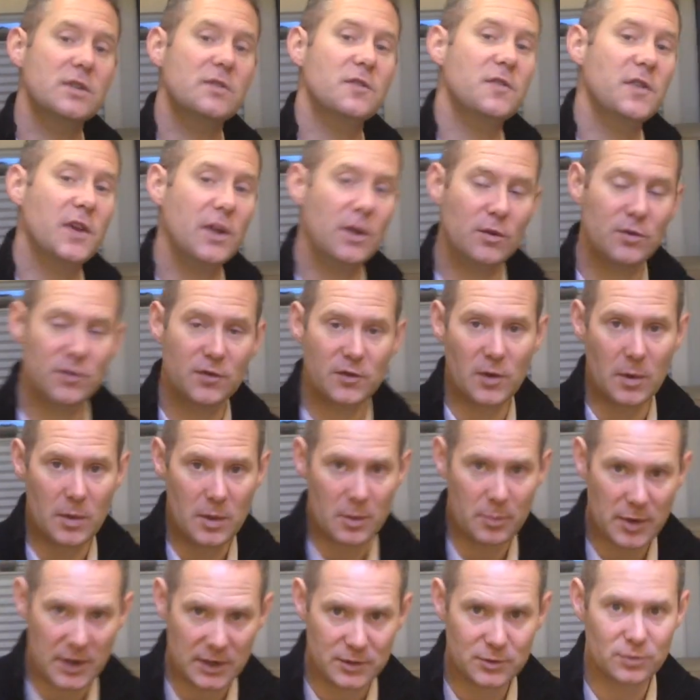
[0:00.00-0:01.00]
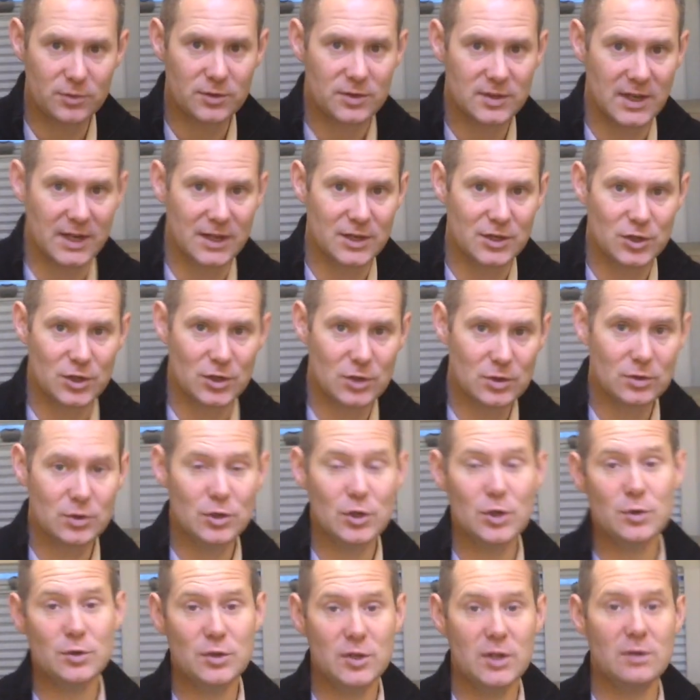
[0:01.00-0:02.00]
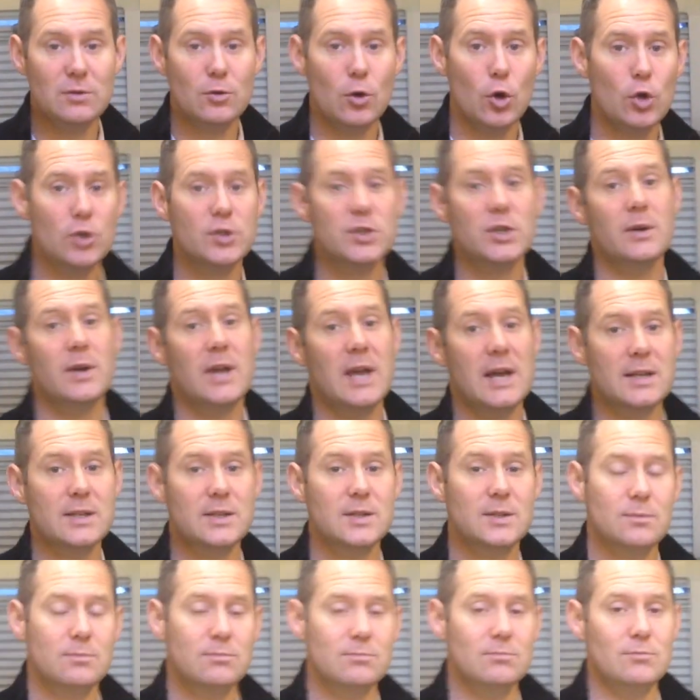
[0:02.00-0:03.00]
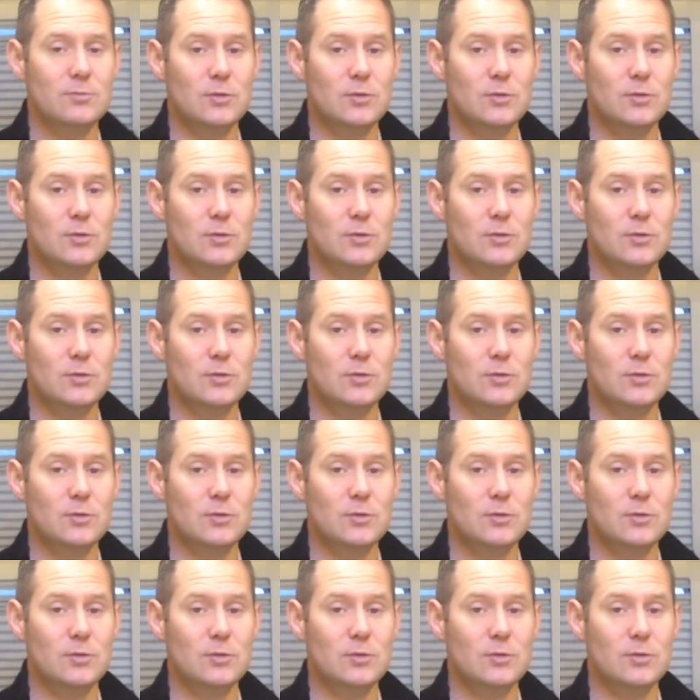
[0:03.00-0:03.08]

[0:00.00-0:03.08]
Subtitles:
is filled from the petrol station using autogas,